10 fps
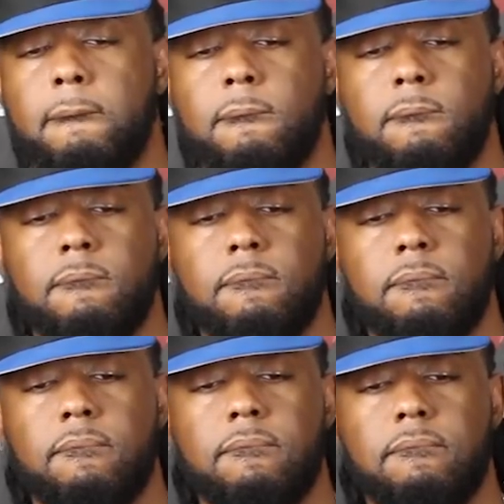
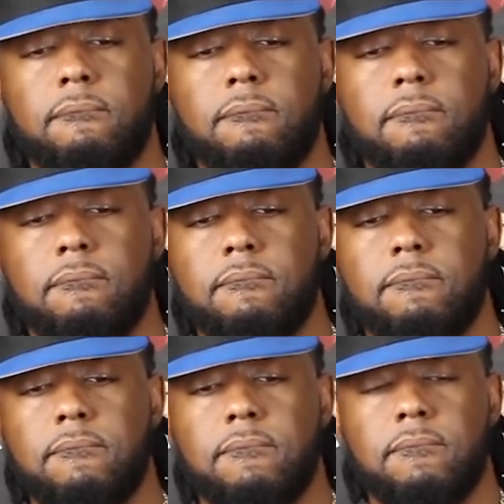
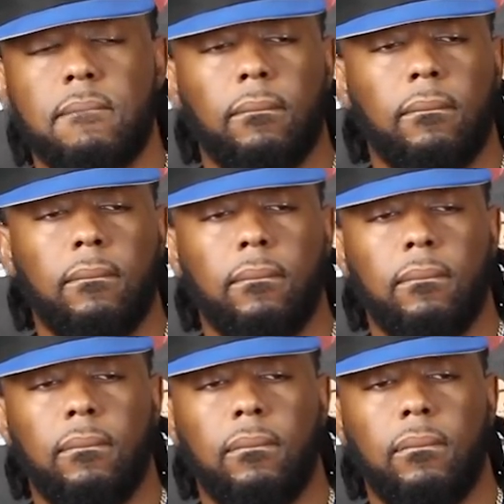
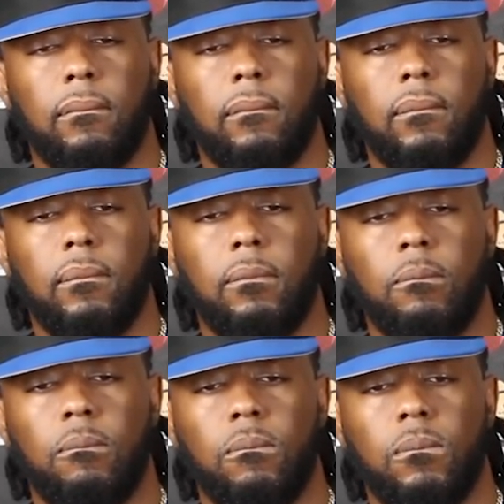
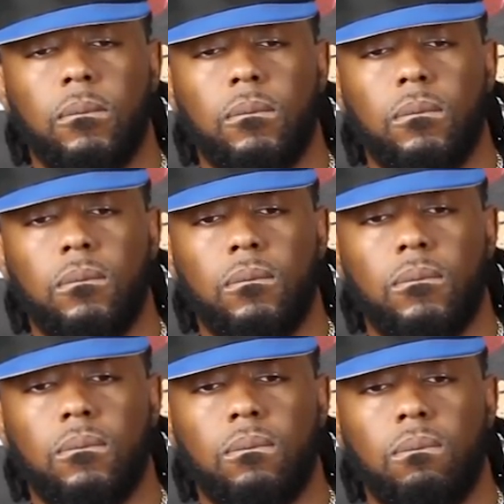
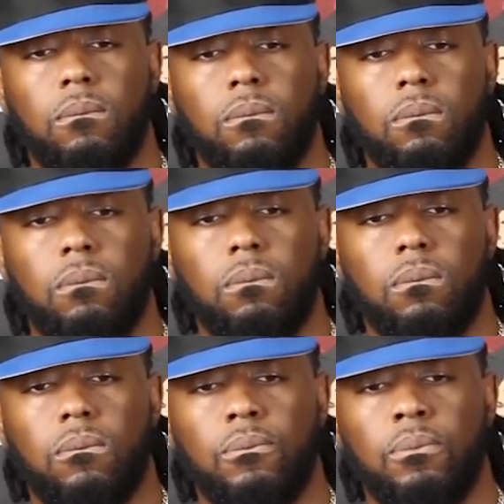
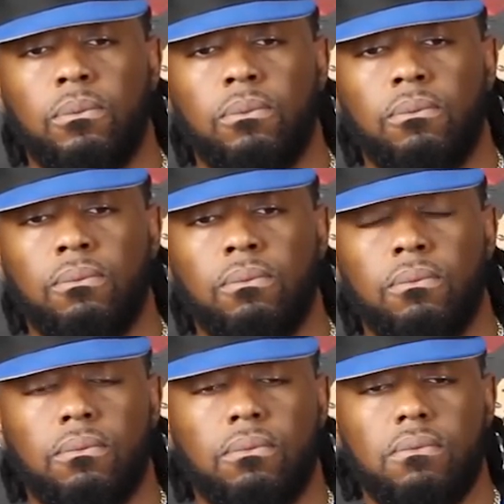
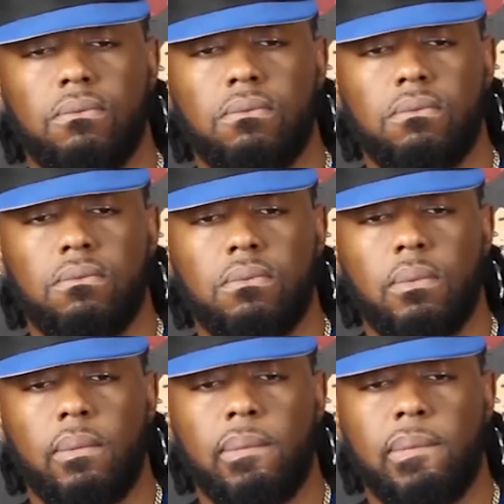
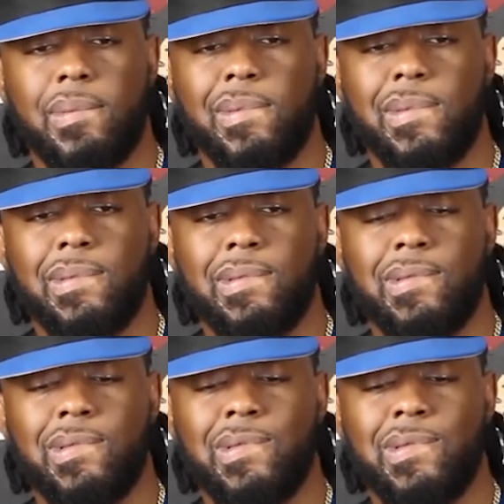[no speech]